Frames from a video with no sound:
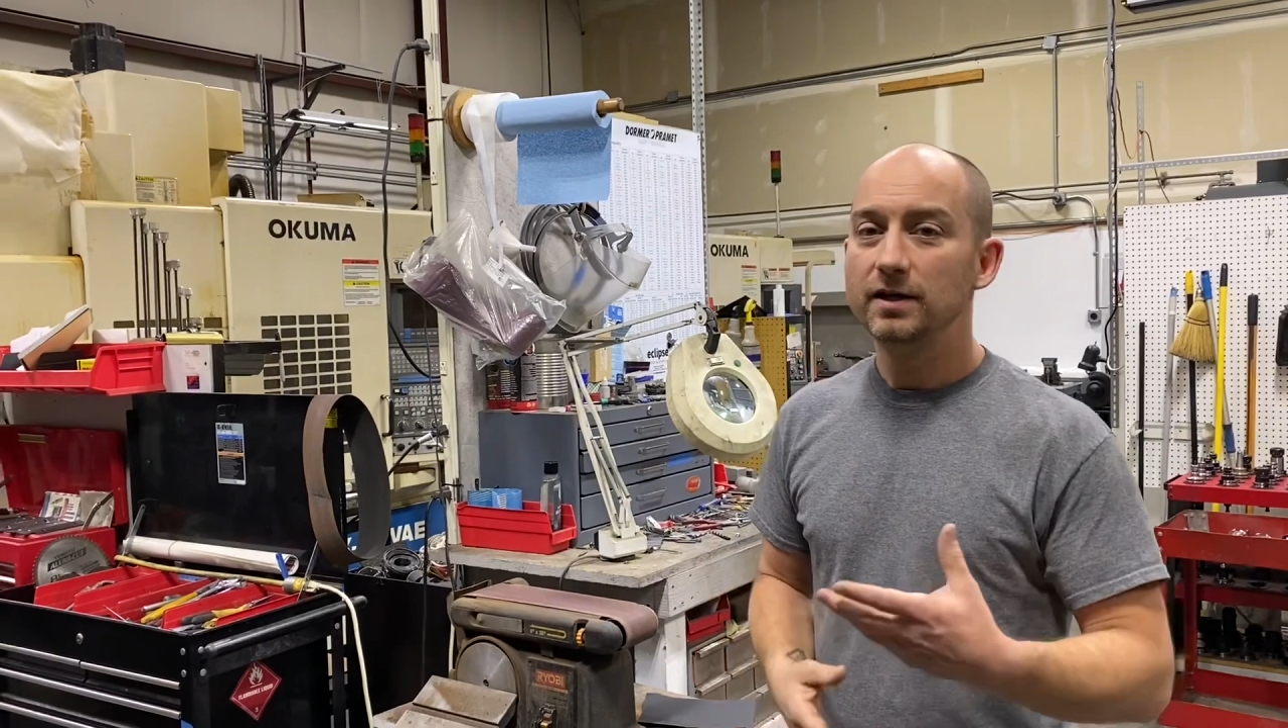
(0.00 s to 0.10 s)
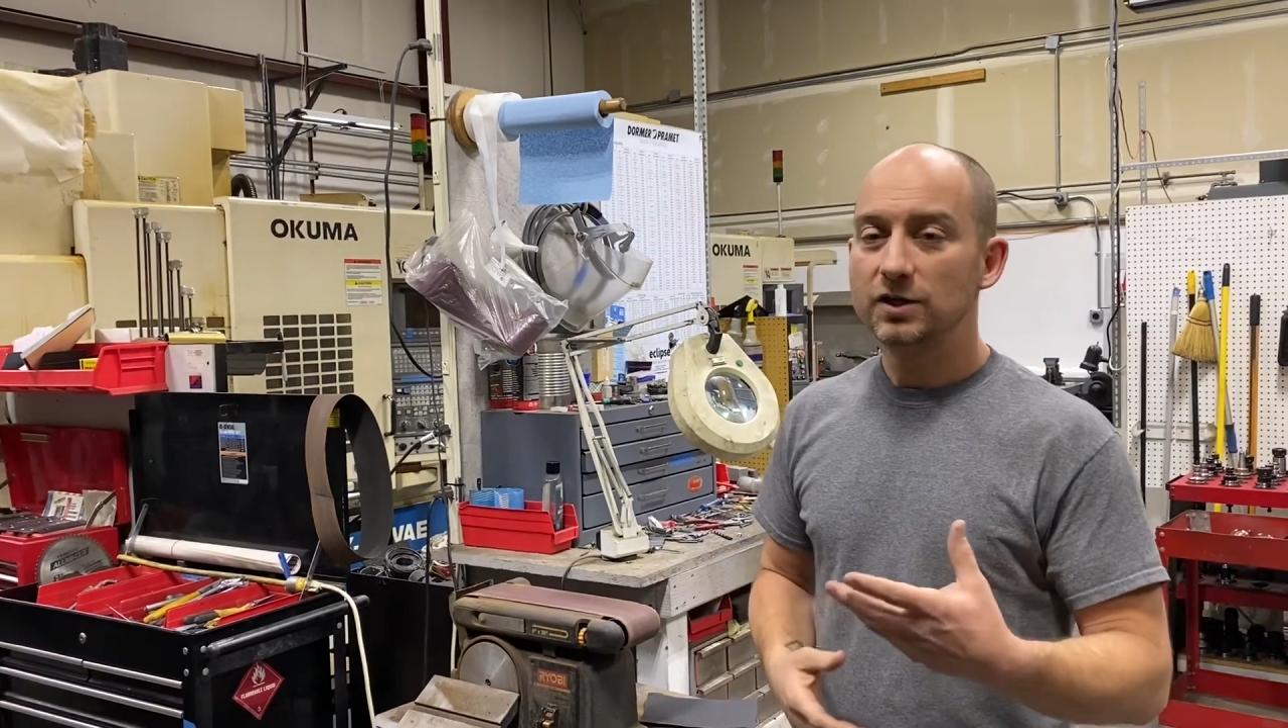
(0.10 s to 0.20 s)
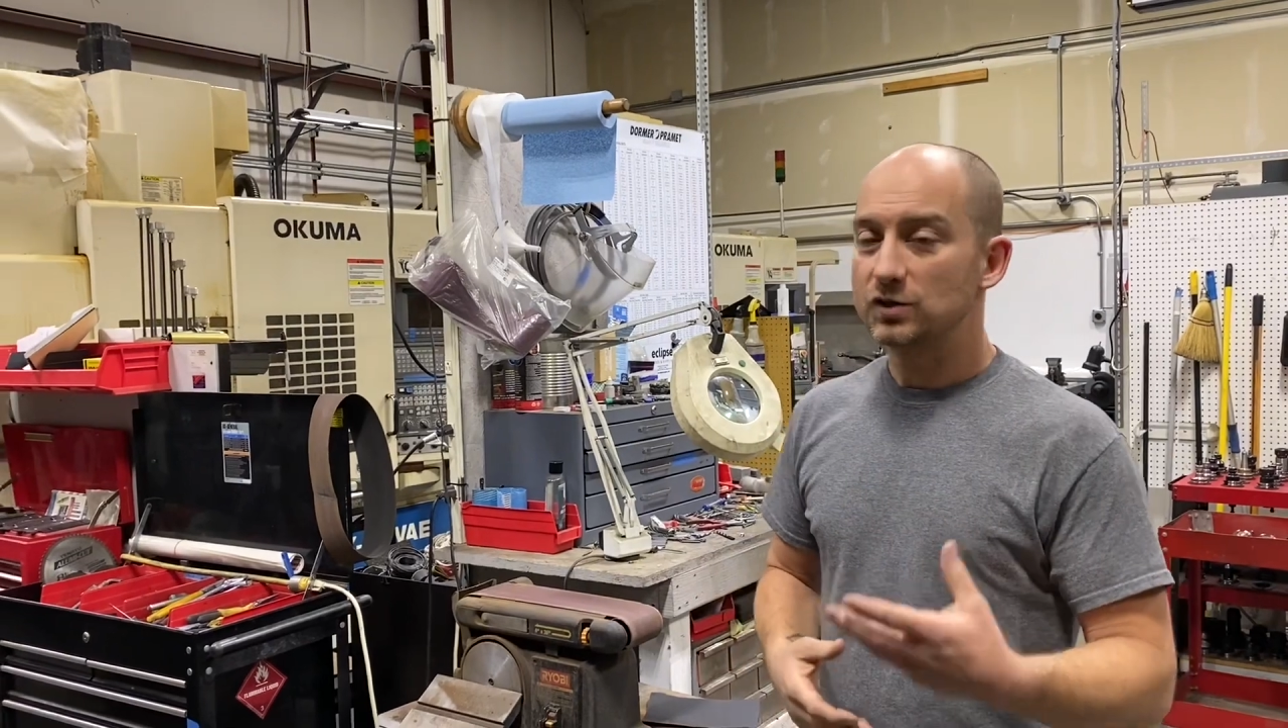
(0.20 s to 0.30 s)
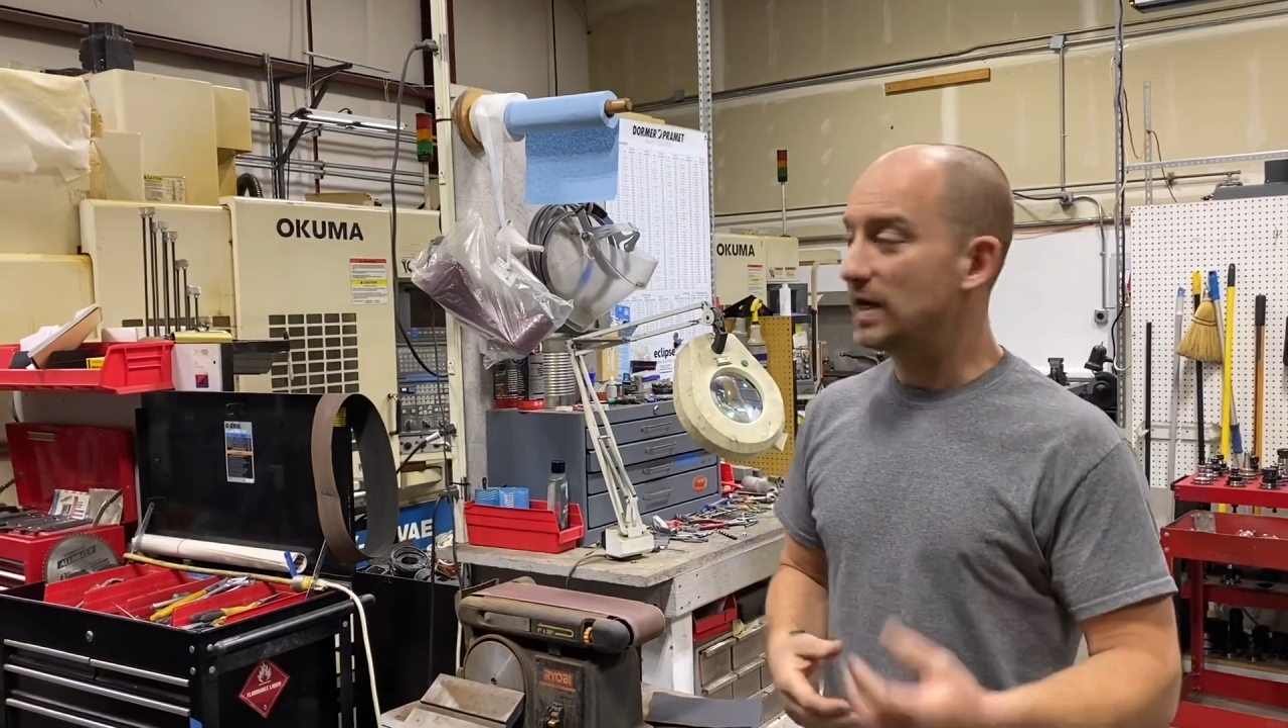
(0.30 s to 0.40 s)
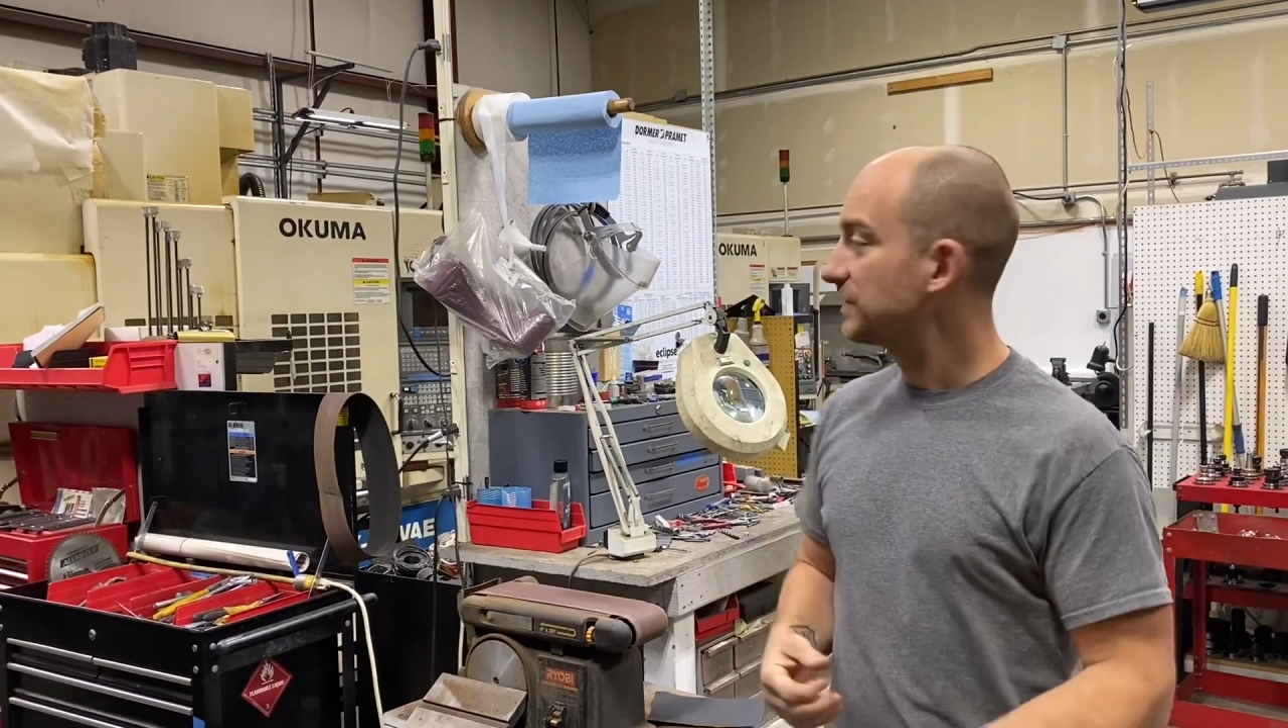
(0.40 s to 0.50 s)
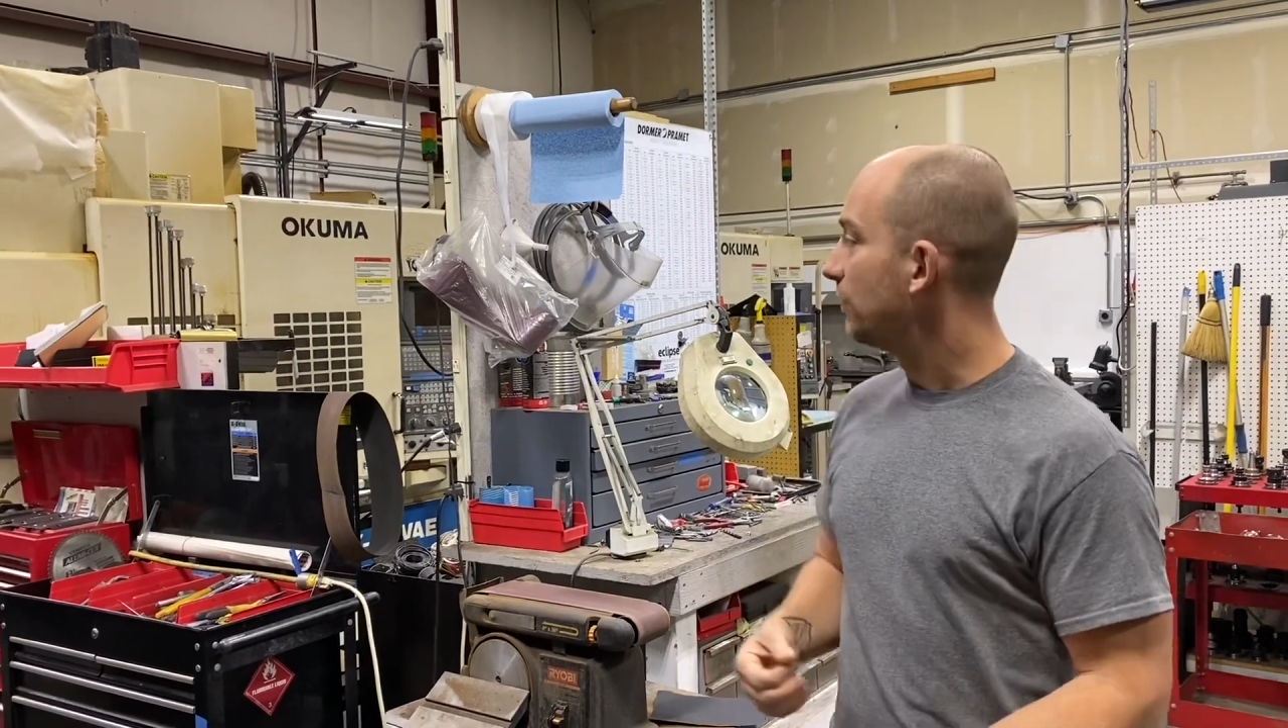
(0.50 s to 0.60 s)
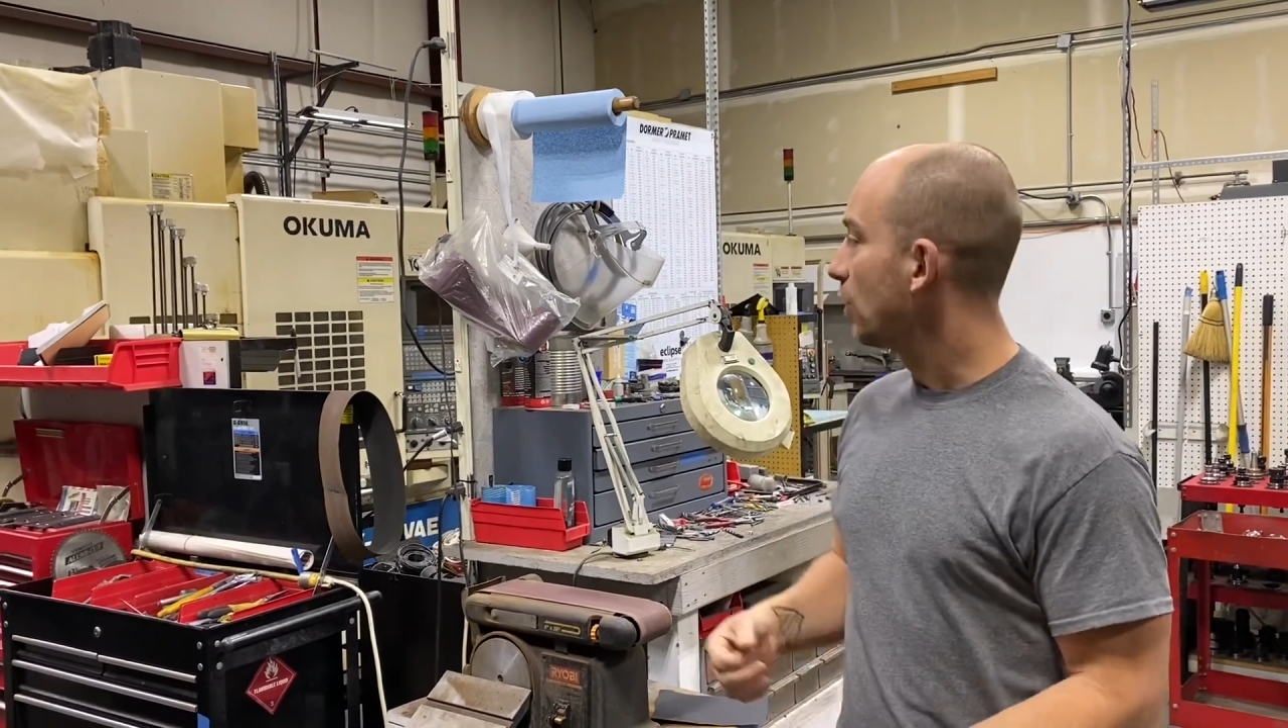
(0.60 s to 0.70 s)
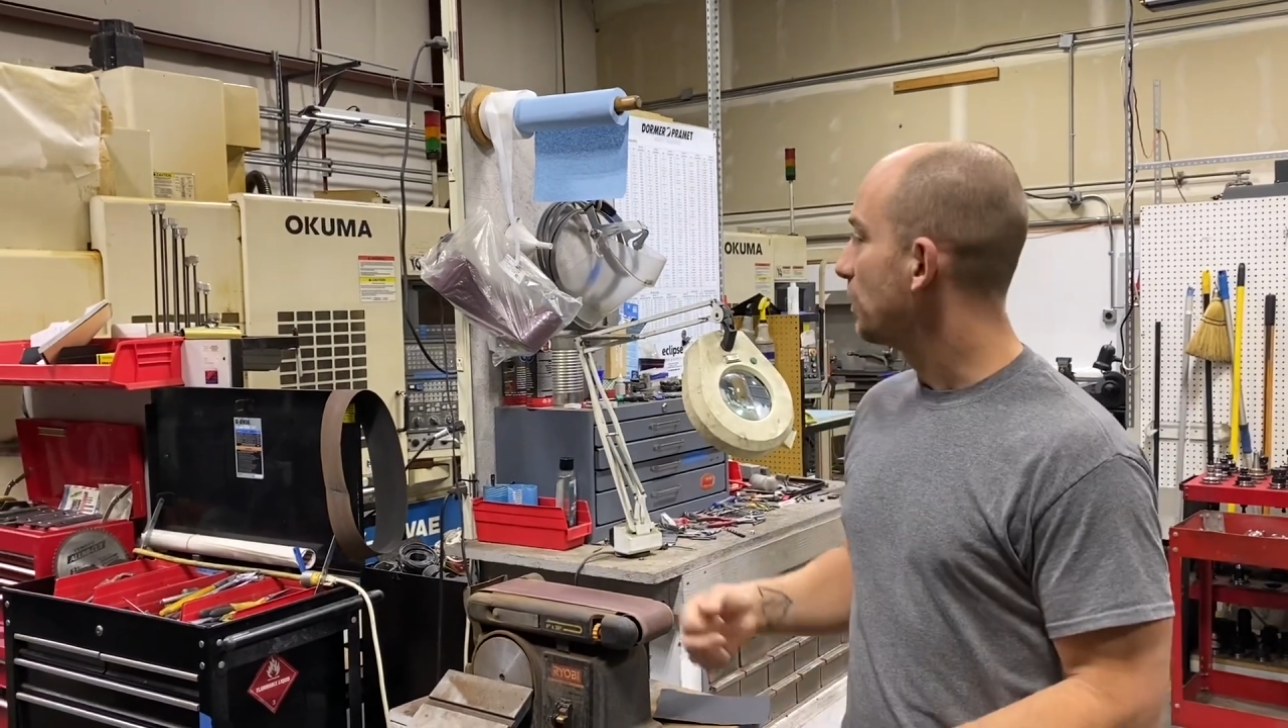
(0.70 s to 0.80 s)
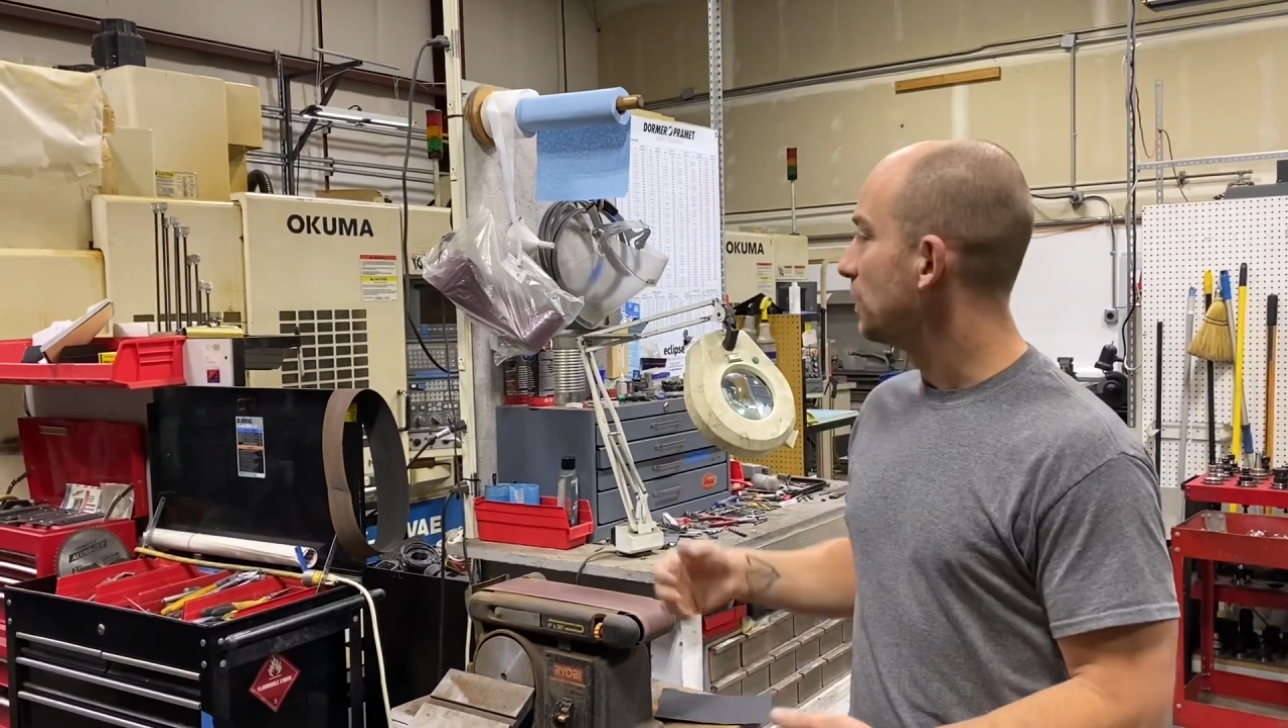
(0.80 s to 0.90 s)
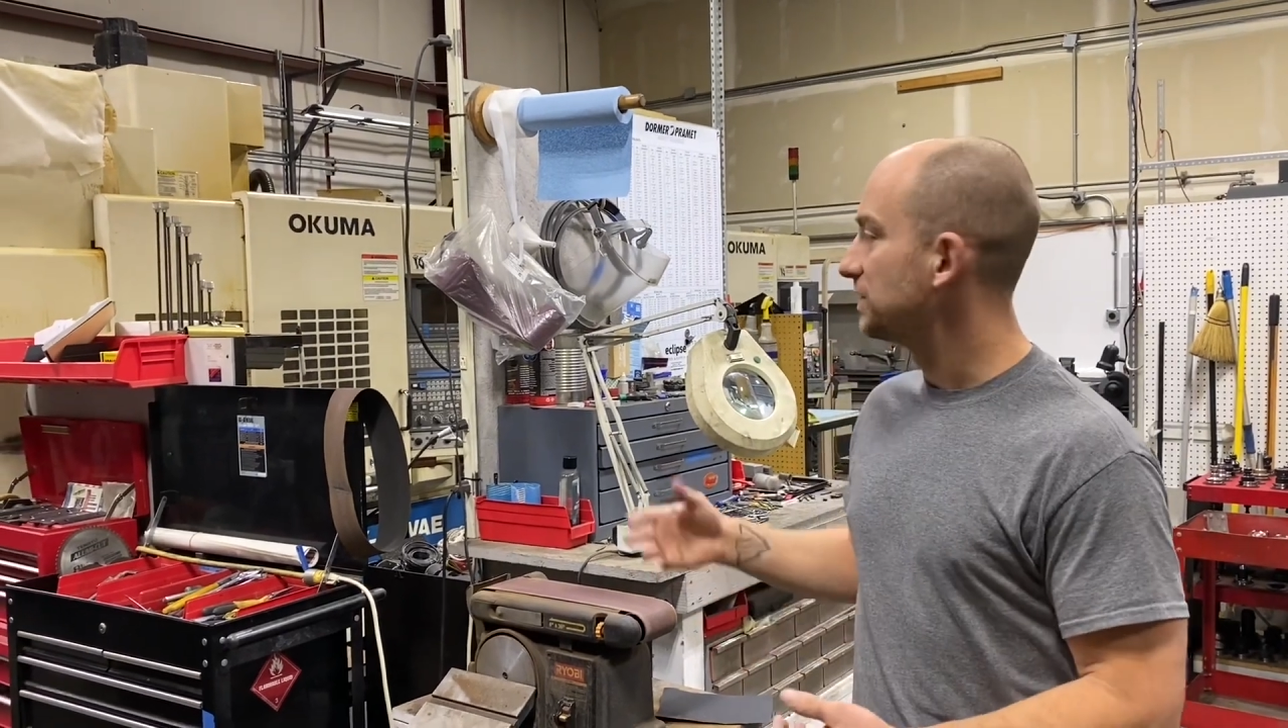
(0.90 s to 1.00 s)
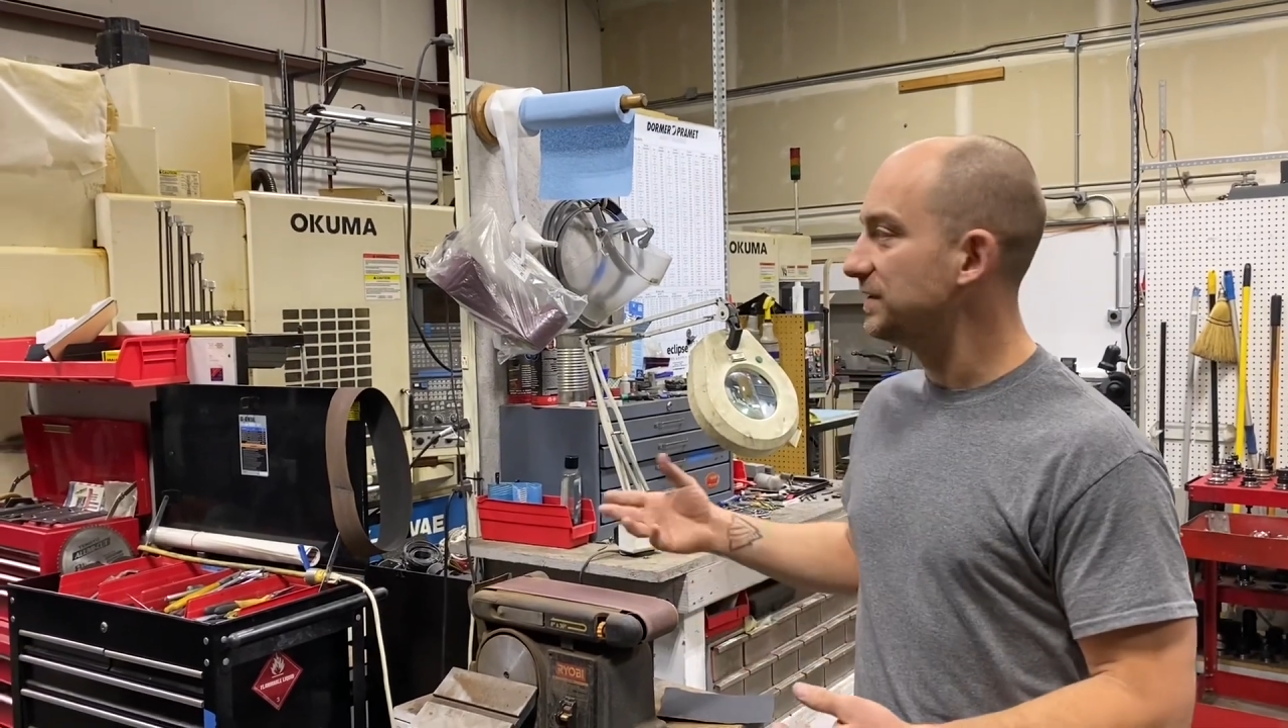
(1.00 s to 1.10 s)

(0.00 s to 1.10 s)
transformers